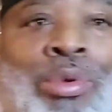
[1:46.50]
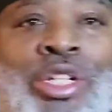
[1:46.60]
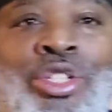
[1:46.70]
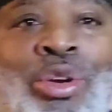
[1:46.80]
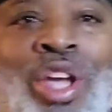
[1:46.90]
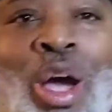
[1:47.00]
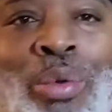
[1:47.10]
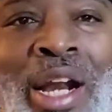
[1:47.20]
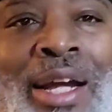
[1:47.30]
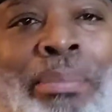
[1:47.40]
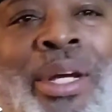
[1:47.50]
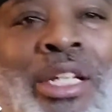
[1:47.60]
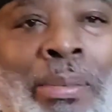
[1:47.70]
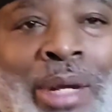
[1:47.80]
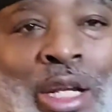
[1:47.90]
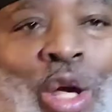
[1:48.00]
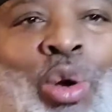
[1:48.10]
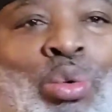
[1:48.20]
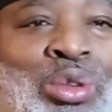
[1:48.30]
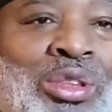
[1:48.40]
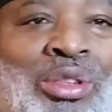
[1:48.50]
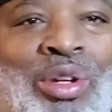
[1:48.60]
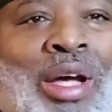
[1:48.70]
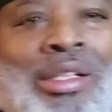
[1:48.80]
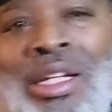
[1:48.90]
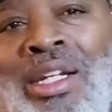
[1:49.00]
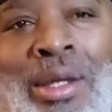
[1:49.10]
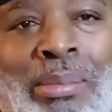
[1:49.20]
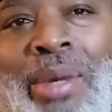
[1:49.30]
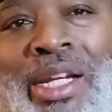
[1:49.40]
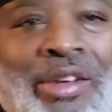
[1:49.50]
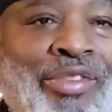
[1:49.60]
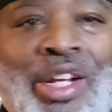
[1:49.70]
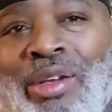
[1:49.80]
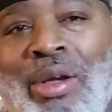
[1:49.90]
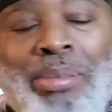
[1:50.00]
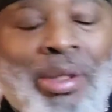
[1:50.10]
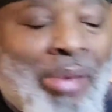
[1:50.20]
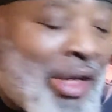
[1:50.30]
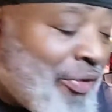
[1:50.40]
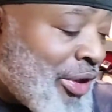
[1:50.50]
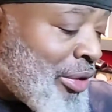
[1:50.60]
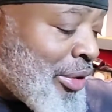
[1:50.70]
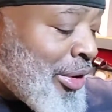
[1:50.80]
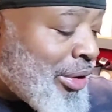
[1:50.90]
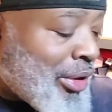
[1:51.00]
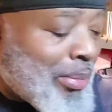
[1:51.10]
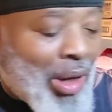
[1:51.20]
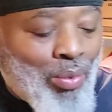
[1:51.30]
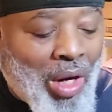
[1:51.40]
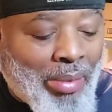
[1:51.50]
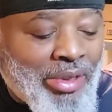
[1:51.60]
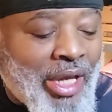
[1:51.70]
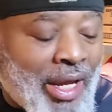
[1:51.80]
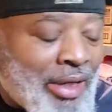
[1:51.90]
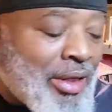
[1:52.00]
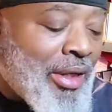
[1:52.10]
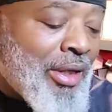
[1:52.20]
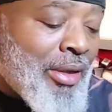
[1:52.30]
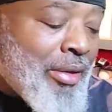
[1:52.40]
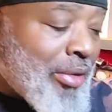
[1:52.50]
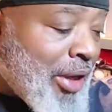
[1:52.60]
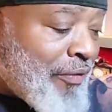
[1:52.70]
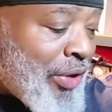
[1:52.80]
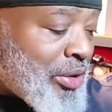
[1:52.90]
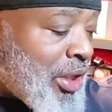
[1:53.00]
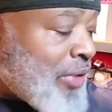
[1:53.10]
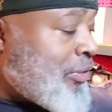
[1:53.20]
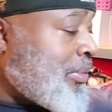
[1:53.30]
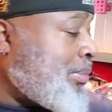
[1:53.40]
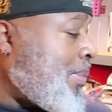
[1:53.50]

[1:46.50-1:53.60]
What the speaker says: want to show y'all what I picked up at Lowe's. You know, I made a video earlier about where I was at. Okay, first off,